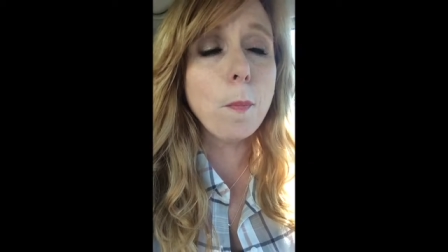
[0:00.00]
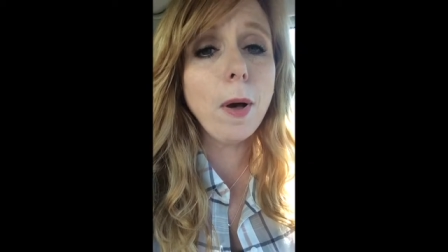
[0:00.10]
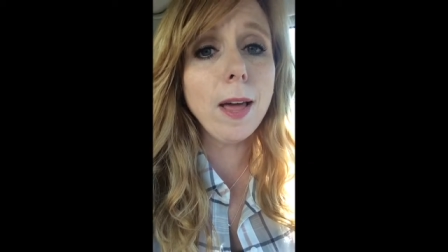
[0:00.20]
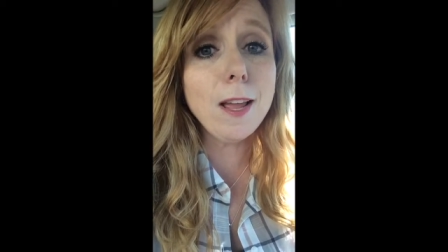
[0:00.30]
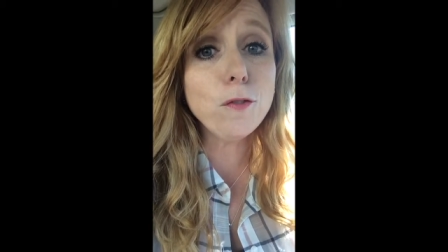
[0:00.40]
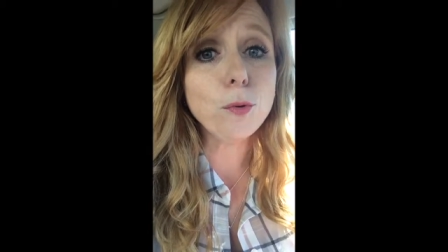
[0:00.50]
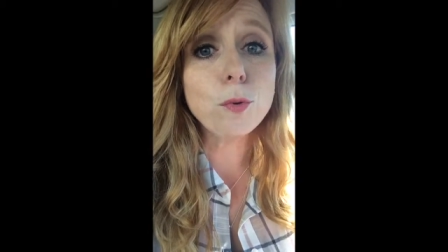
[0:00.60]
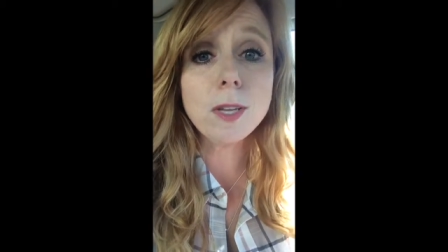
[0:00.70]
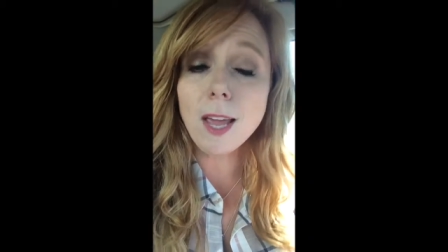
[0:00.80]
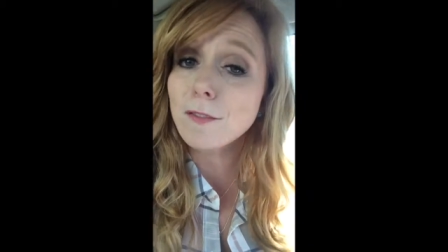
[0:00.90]
But if you
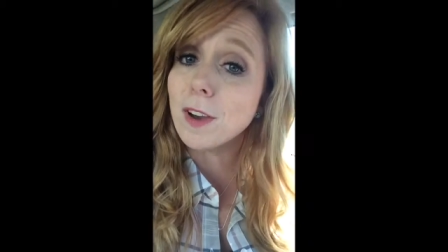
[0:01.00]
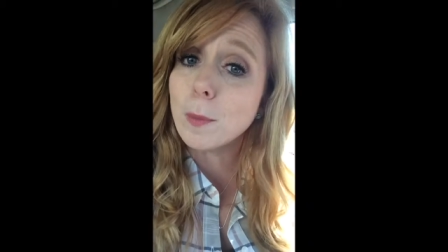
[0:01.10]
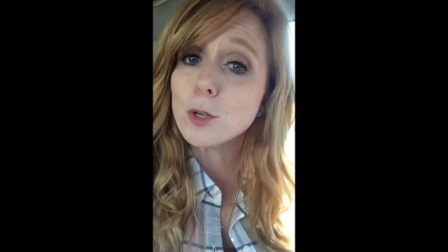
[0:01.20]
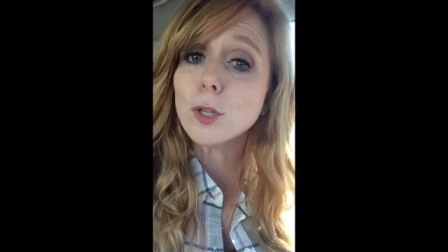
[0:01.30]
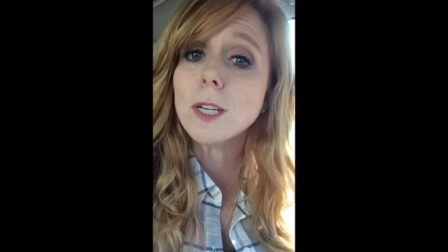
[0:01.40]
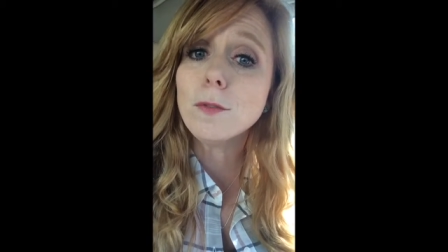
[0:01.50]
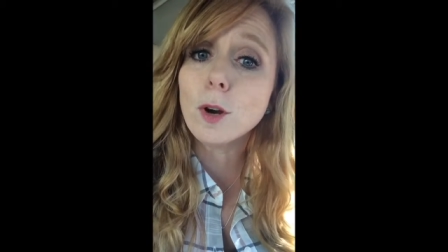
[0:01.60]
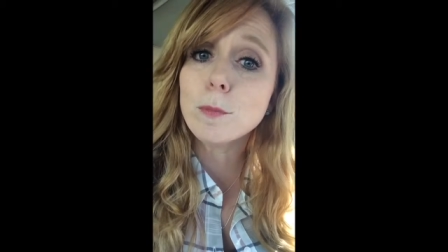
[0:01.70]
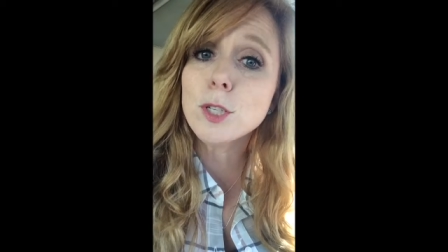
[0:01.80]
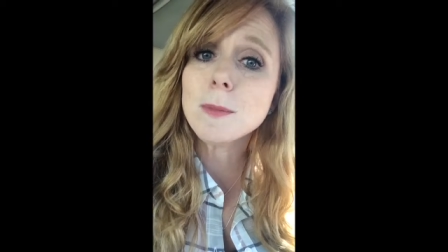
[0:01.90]
can't find what you're looking
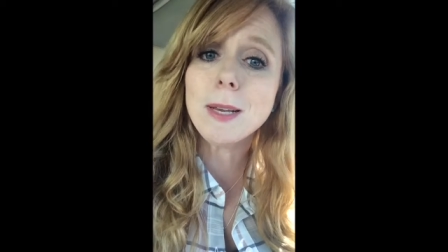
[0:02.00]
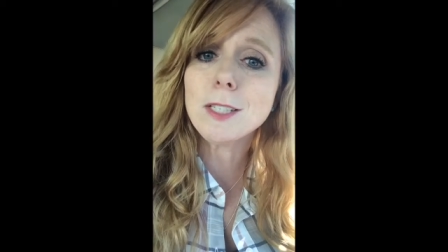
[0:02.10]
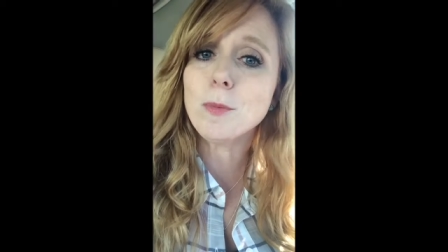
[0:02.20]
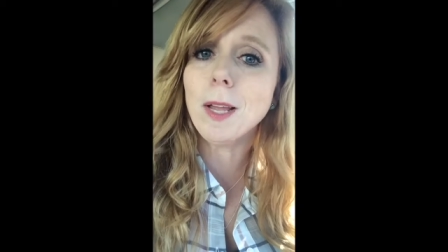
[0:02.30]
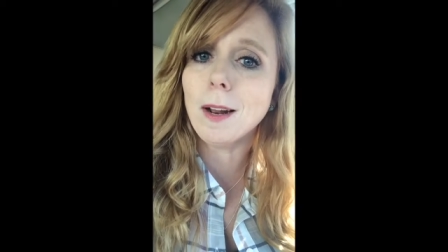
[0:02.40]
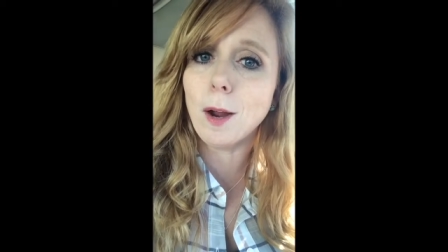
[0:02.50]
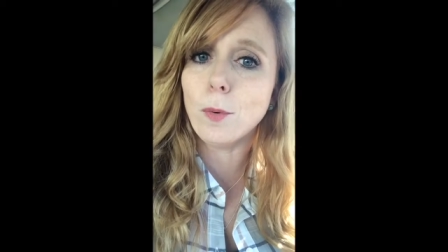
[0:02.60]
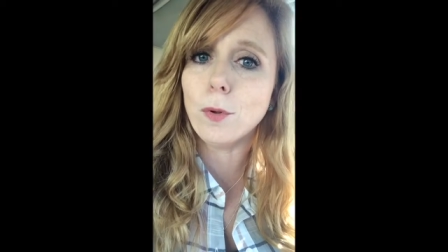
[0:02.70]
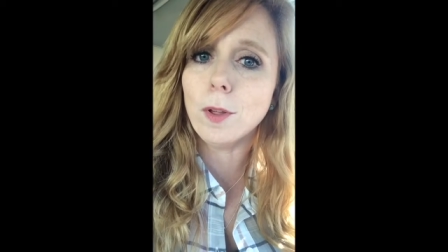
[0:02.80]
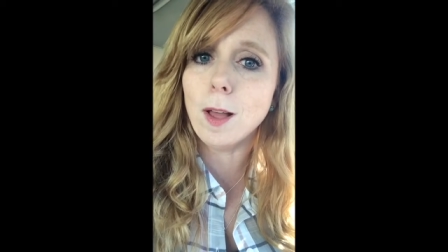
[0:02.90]
for, just message me and I
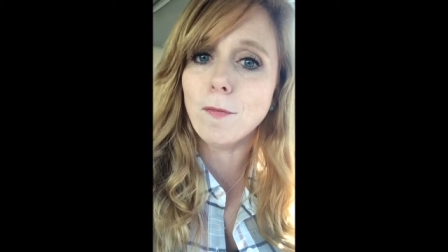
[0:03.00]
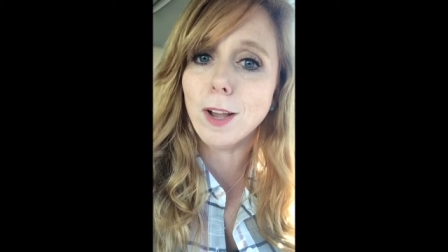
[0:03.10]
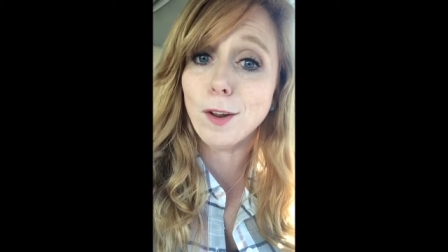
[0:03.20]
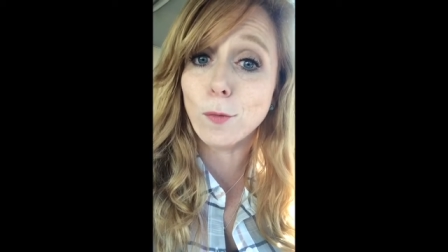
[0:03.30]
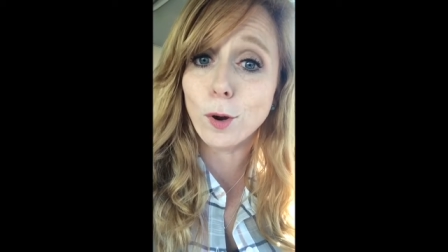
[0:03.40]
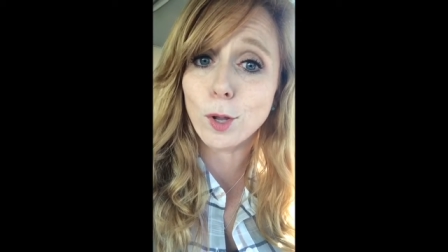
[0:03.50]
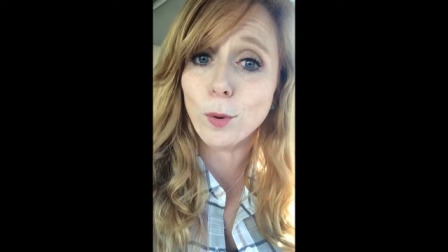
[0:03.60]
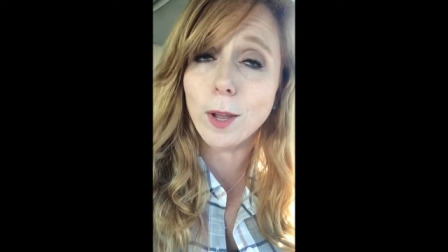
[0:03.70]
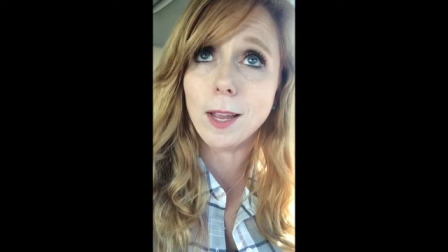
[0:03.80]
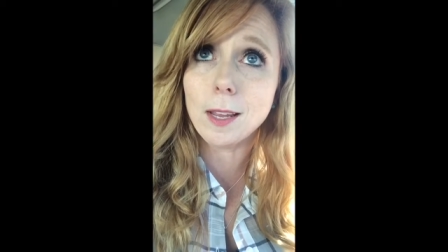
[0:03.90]
will um, find it for
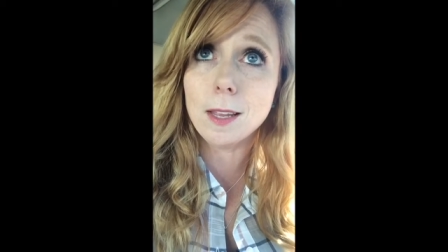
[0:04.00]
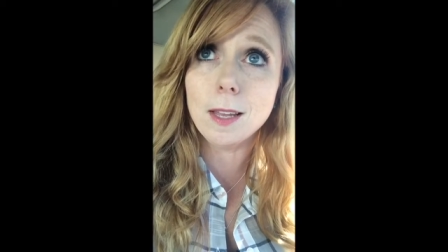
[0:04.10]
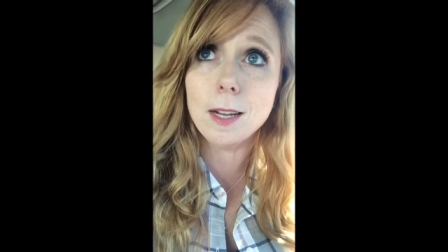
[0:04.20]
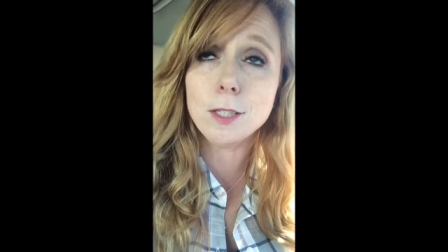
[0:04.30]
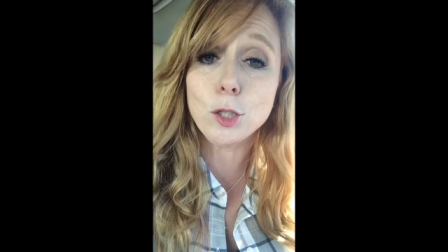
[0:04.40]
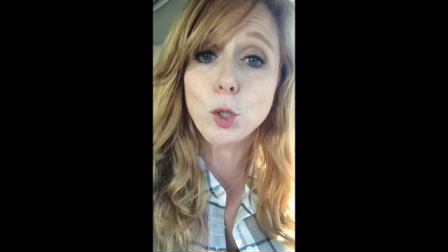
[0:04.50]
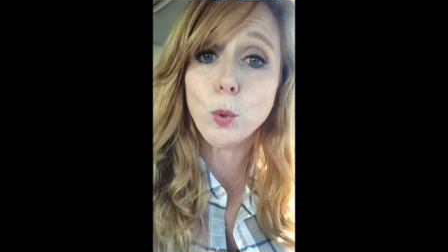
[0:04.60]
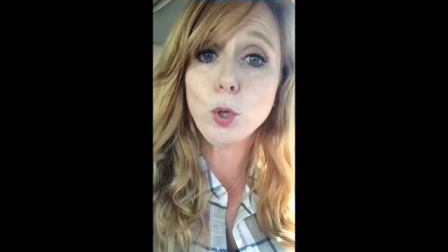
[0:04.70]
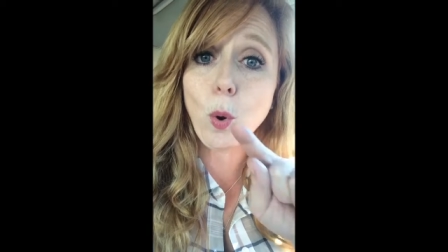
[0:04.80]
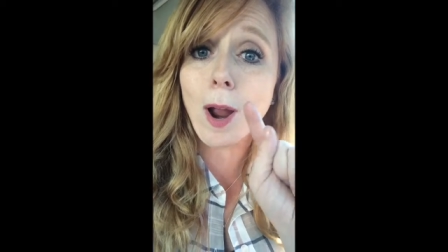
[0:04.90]
you and get it to
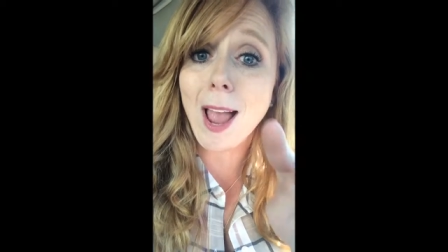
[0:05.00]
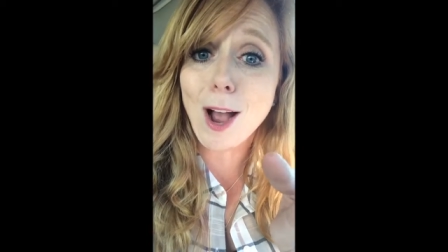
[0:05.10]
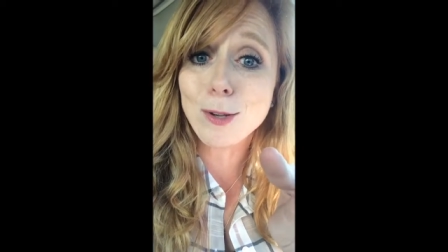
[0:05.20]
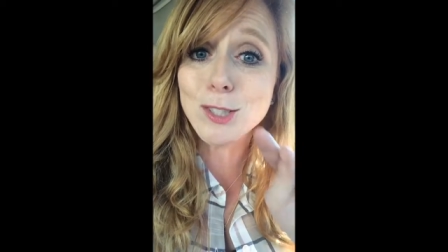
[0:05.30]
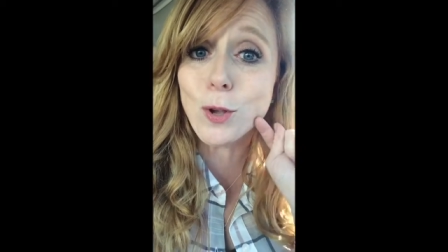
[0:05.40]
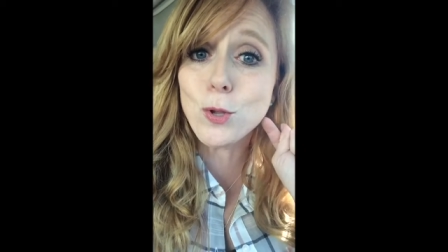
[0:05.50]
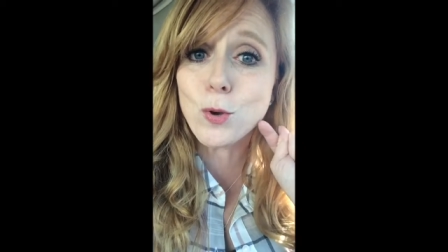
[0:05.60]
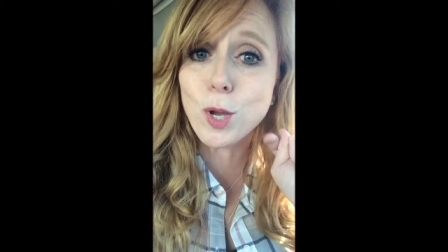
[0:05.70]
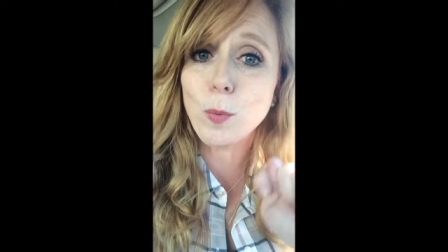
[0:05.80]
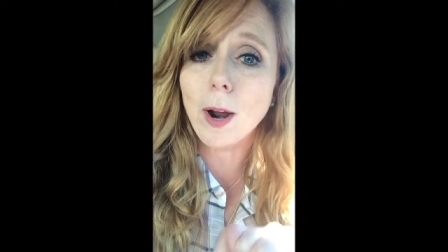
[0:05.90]
your house so you
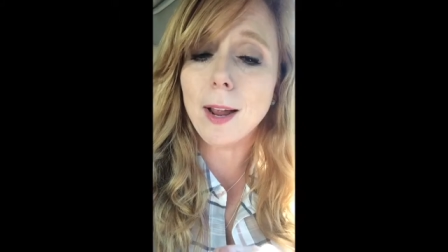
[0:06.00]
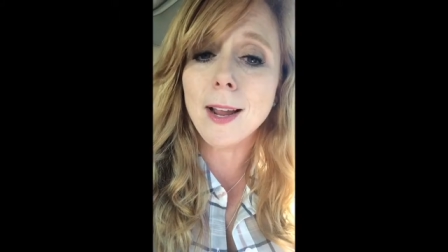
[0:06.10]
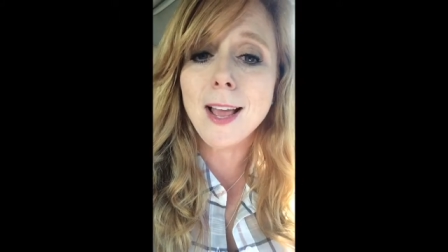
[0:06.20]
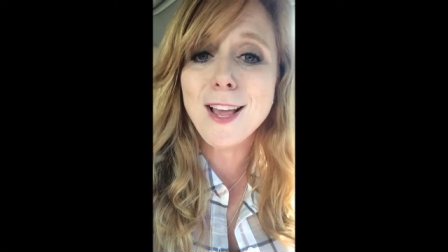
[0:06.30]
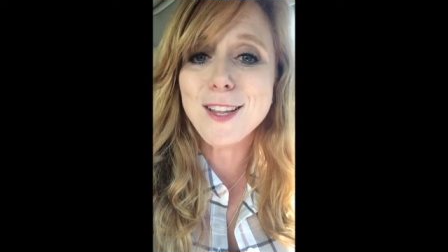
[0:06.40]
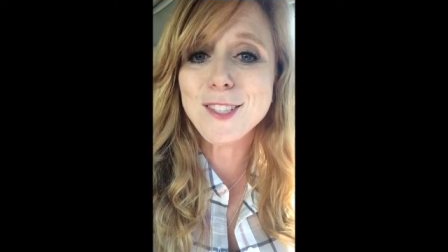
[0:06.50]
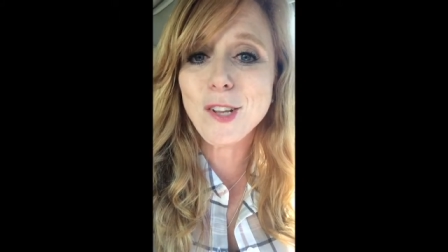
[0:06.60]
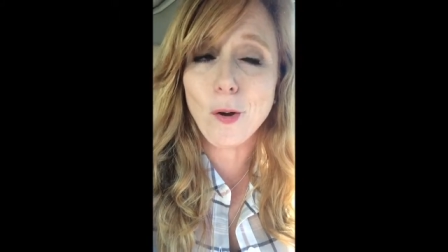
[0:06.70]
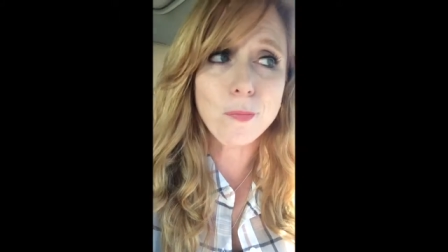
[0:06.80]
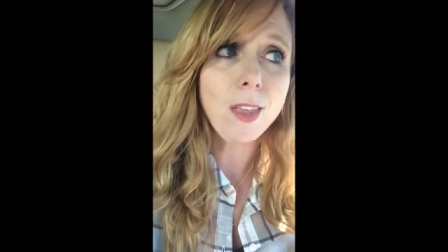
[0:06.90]
can wear it. So,